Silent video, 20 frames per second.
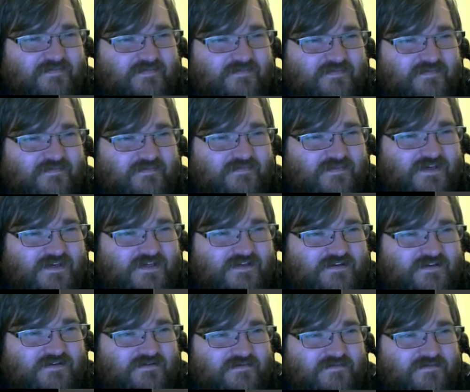Let me
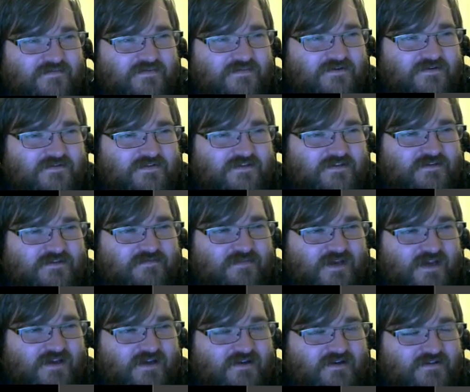pull this
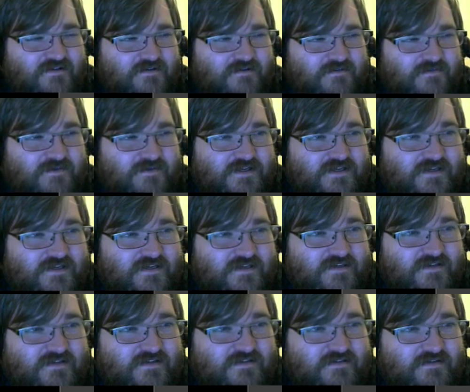back a little bit.
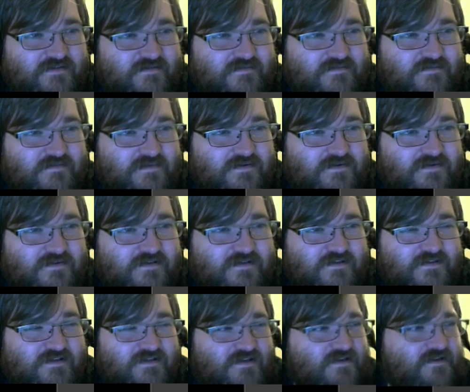Pull this
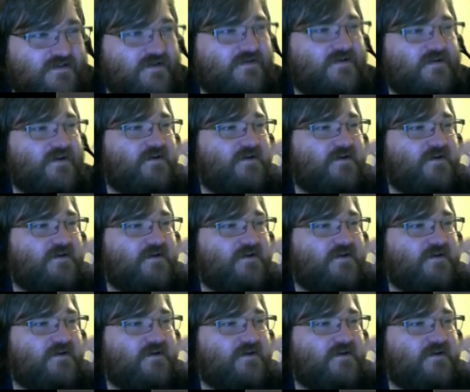in. Okay,